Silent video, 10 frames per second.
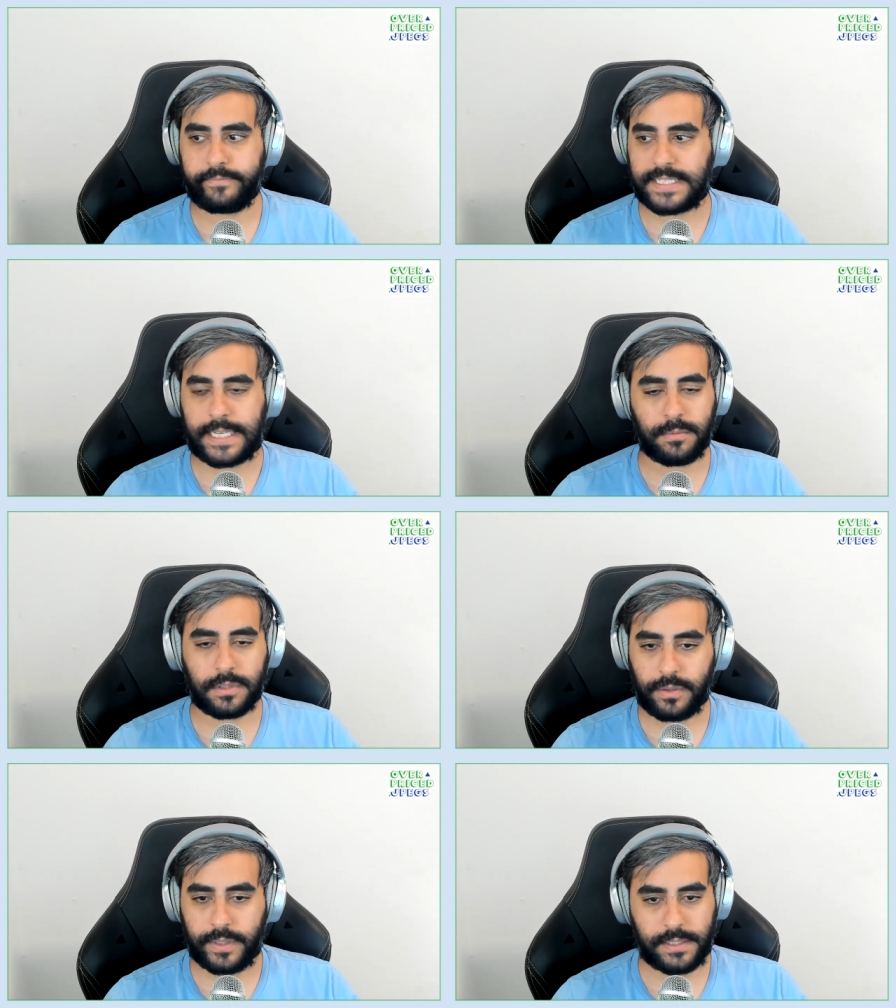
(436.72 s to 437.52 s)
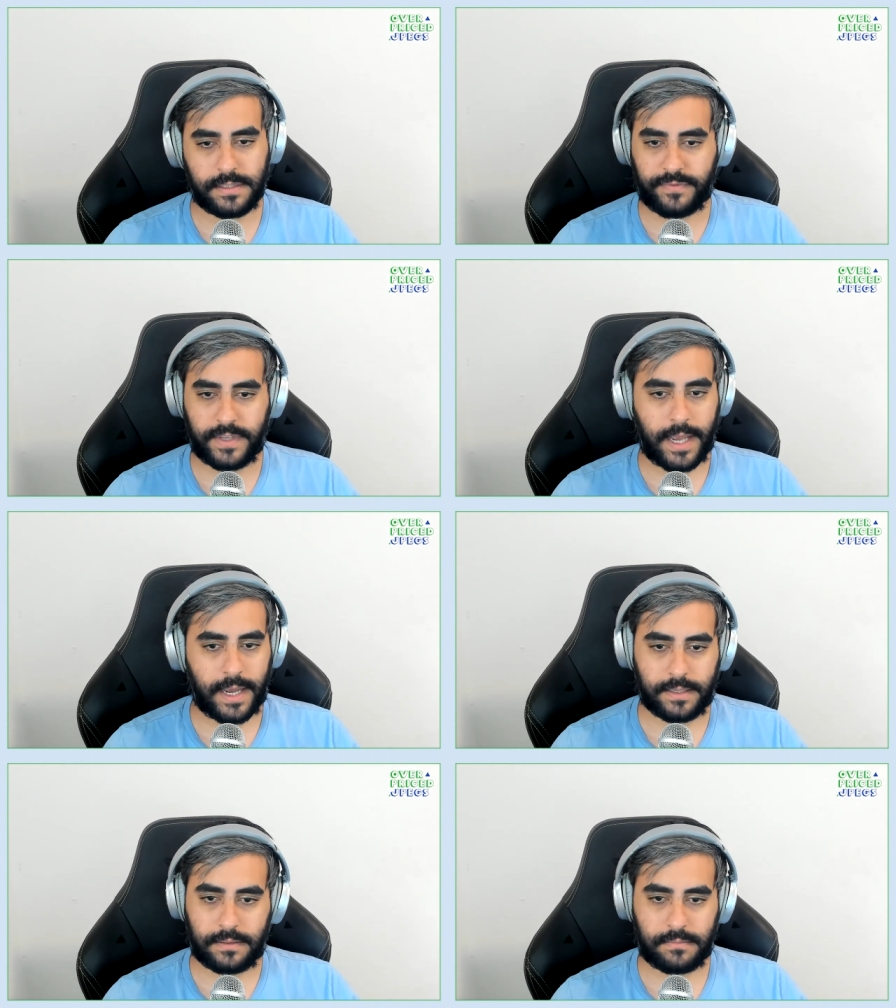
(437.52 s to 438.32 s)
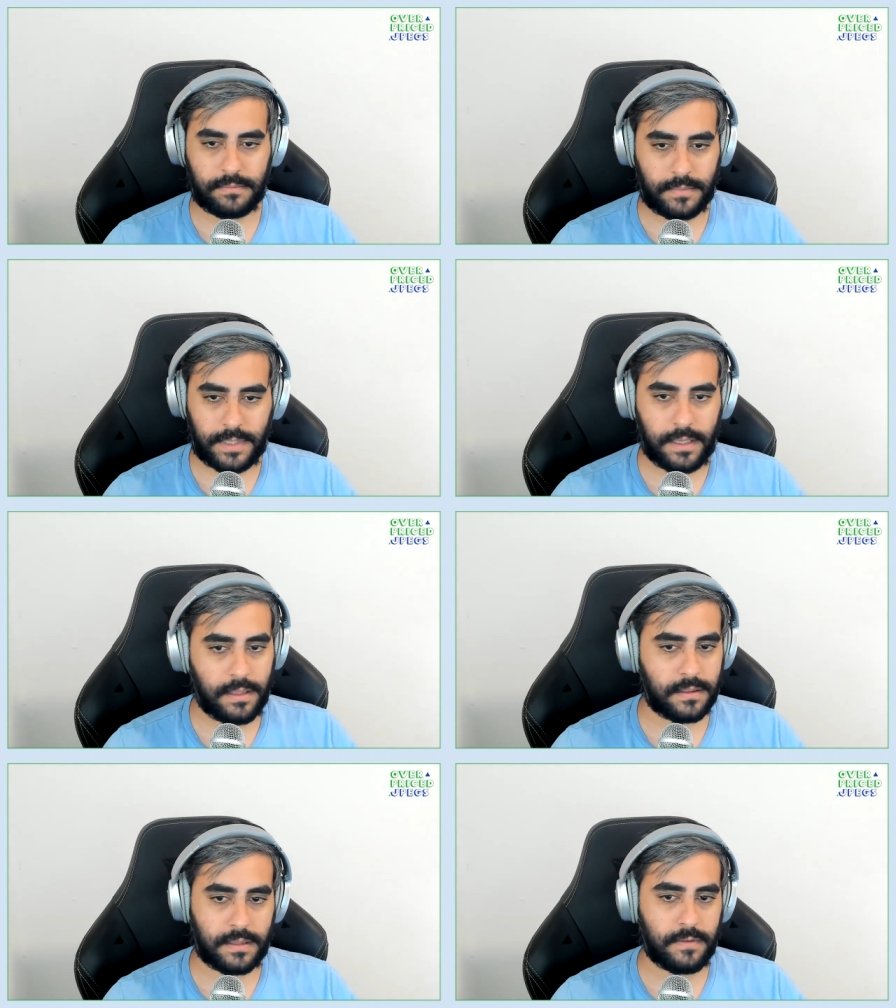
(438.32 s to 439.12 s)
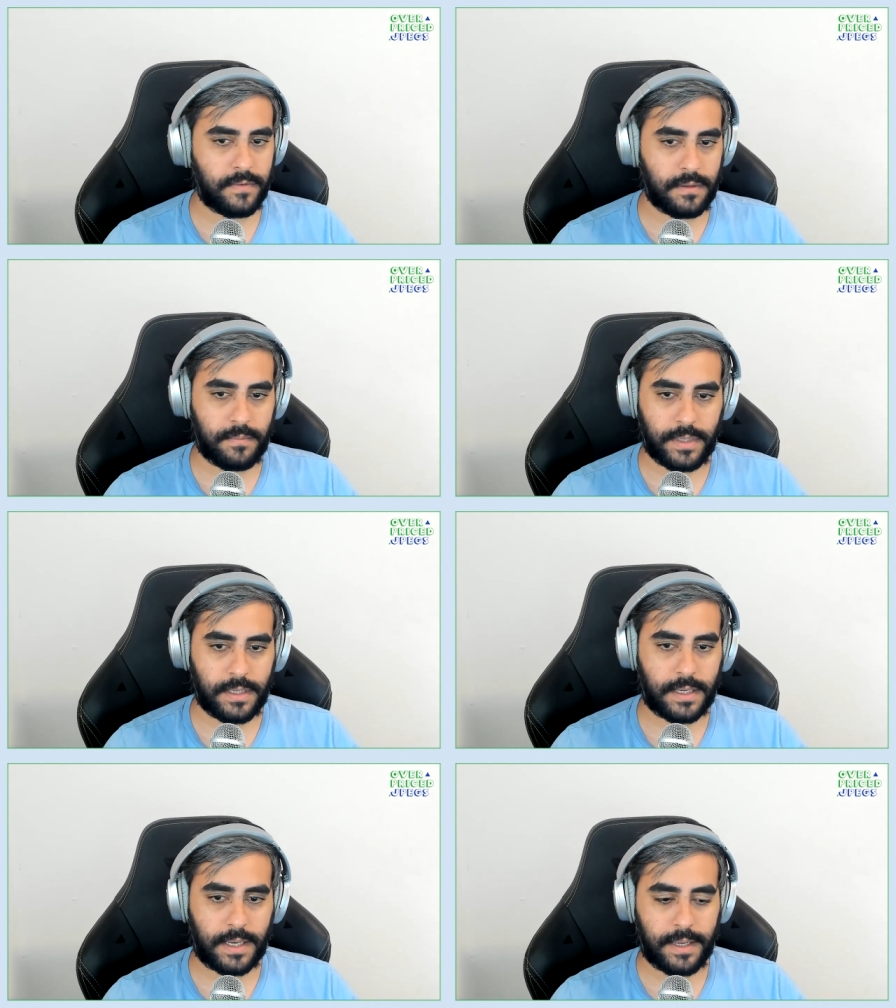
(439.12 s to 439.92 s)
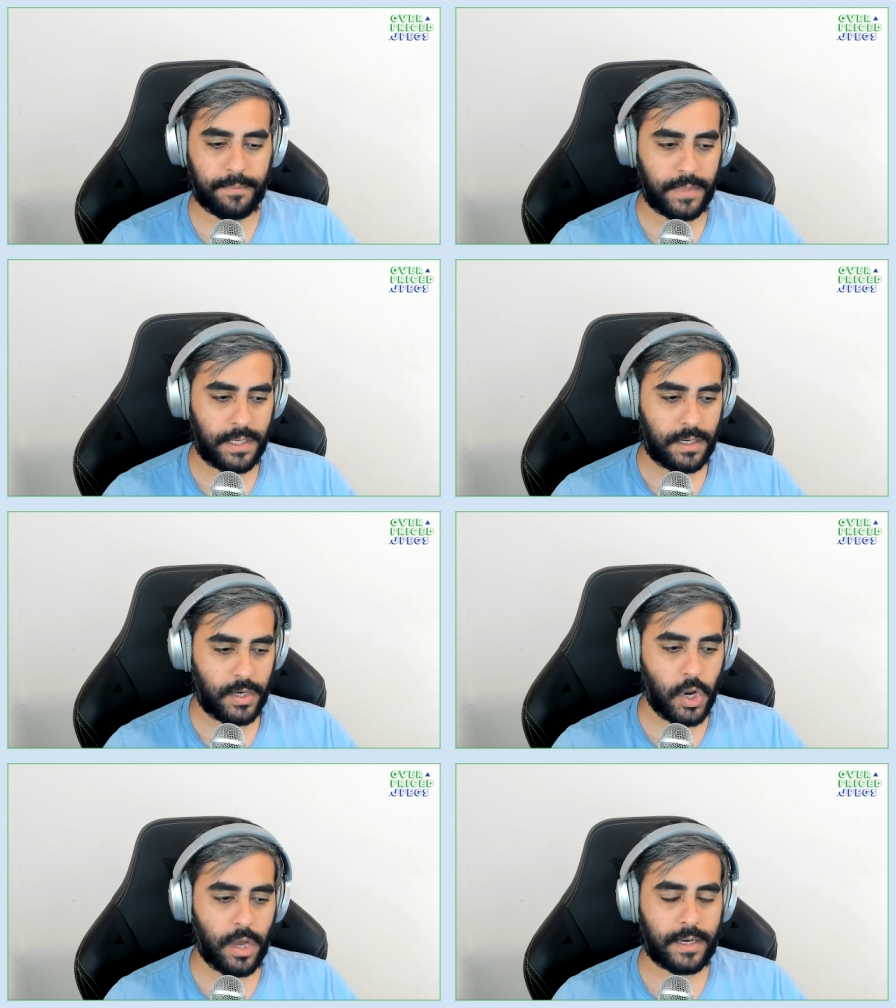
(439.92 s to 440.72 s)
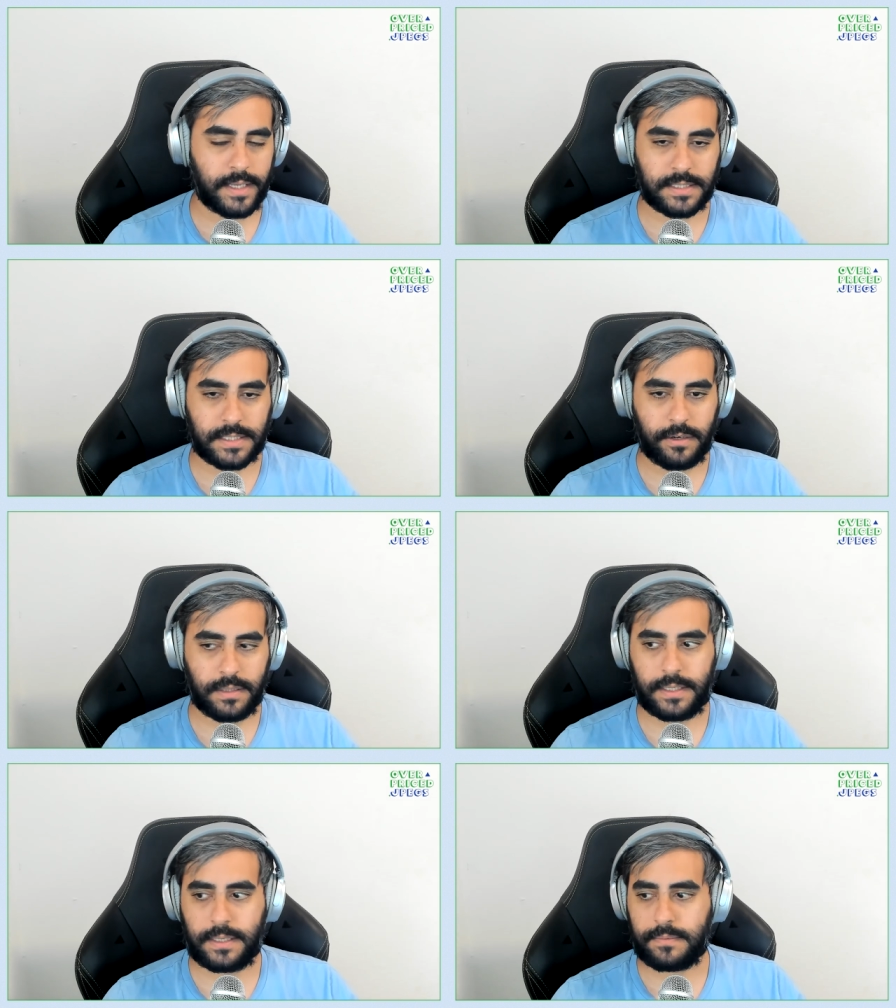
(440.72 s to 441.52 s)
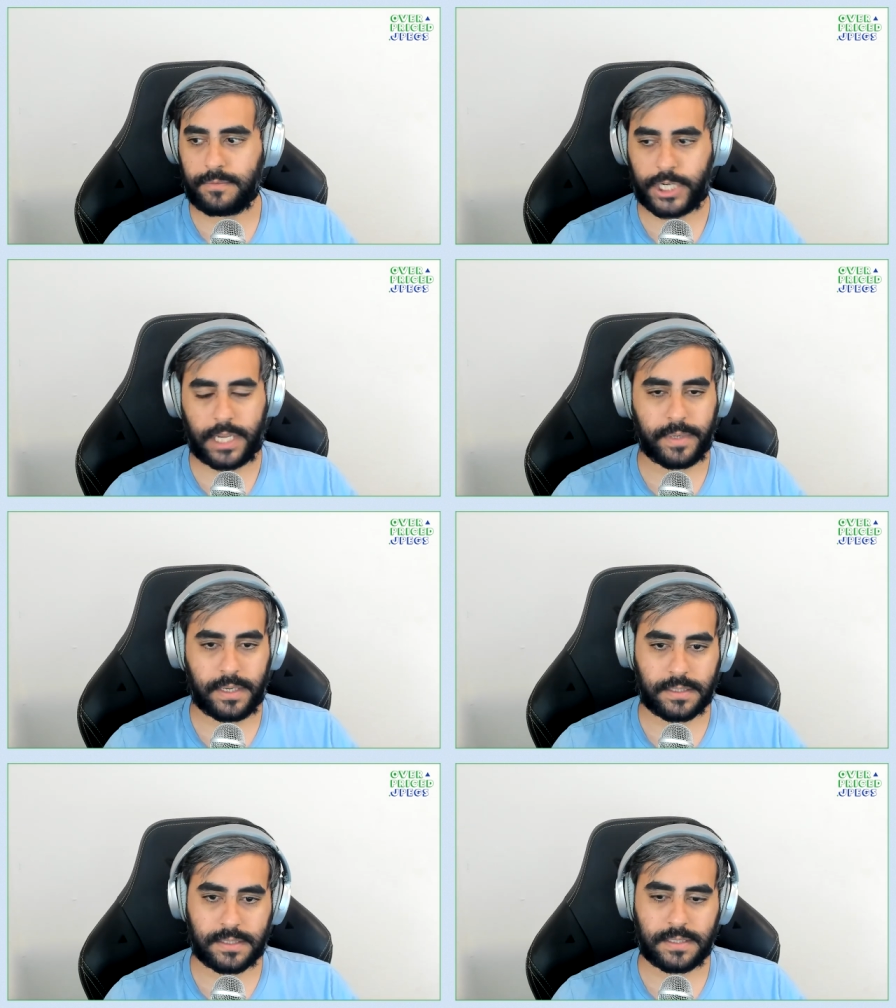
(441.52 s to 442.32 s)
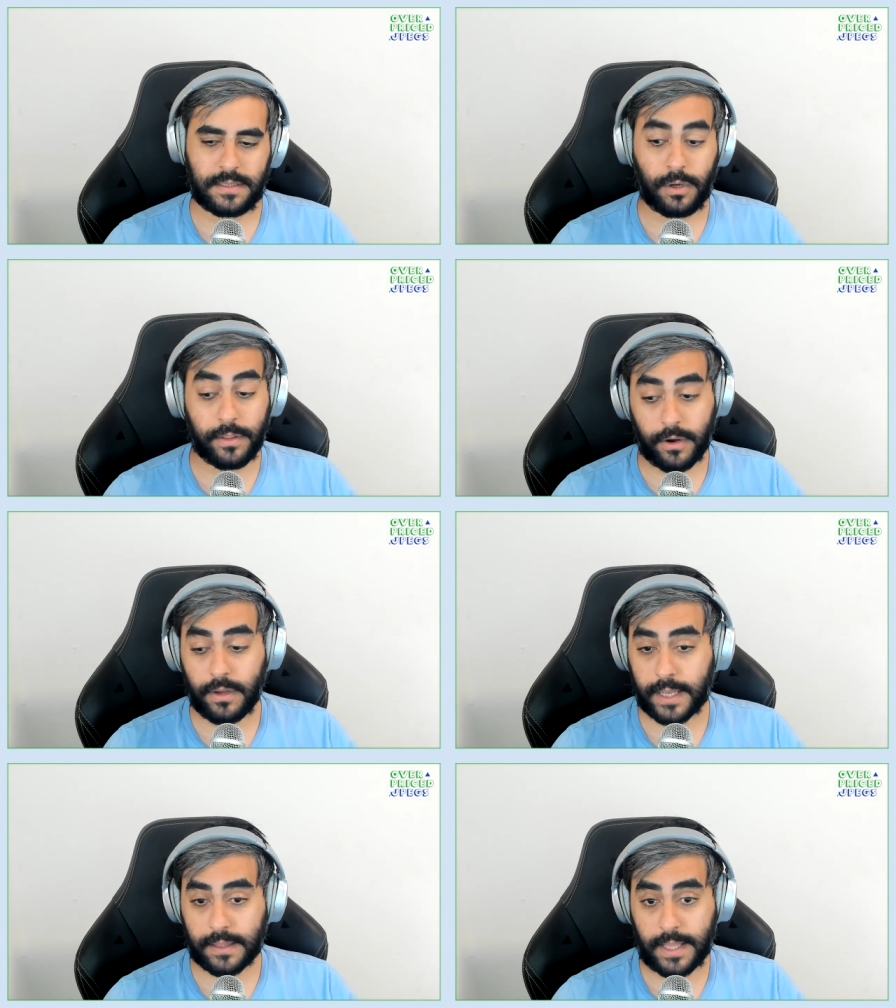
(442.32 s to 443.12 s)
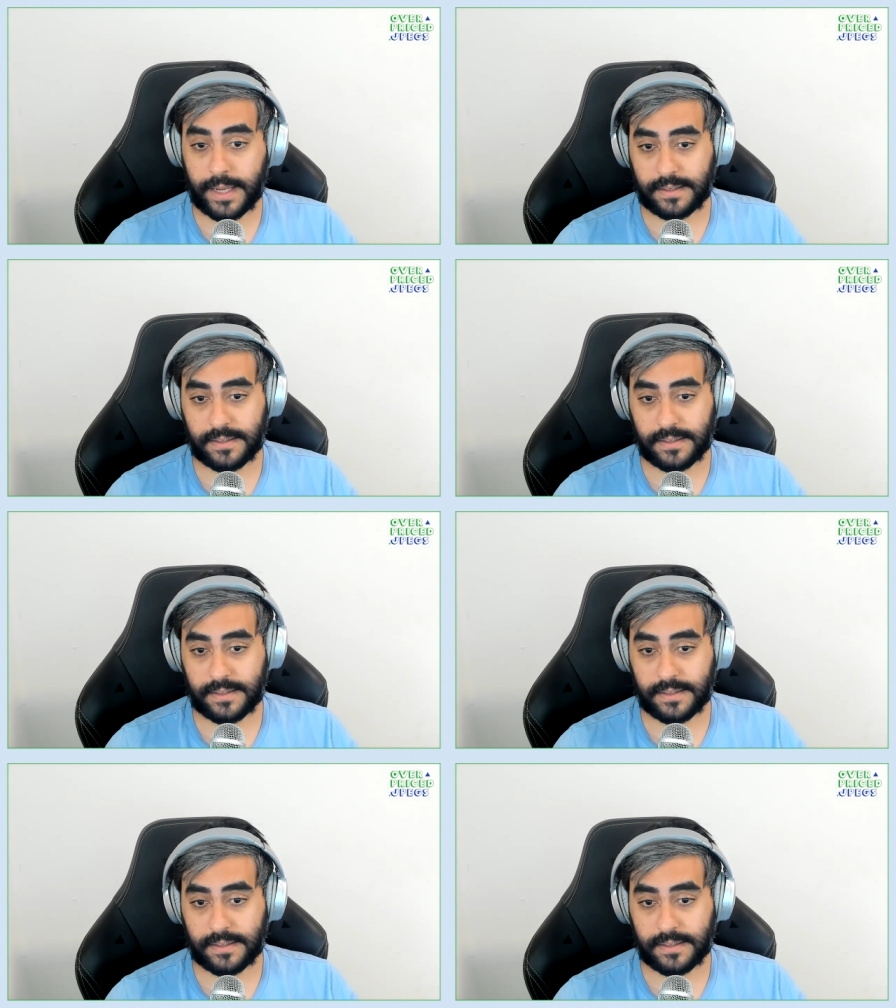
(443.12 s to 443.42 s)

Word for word: stablecoins, fiat, ETH, even, but um, not necessarily JPEGs. Although, like like